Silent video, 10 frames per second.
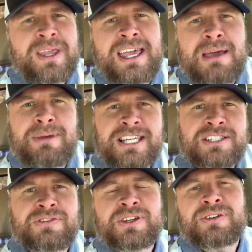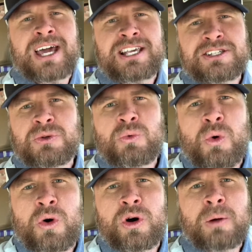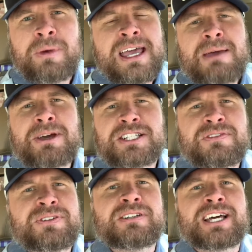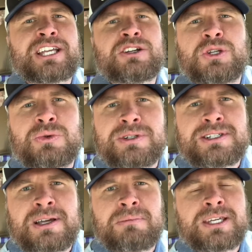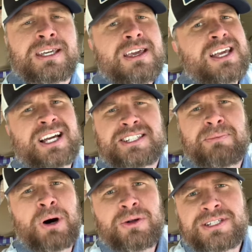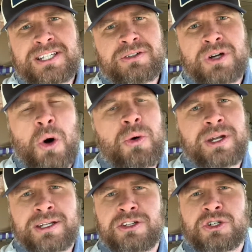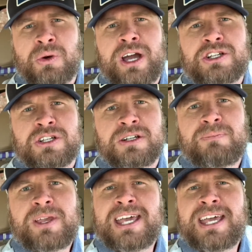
It makes you feel nice and warm. It makes you feel like you're doing something because the boat's still going in a direction.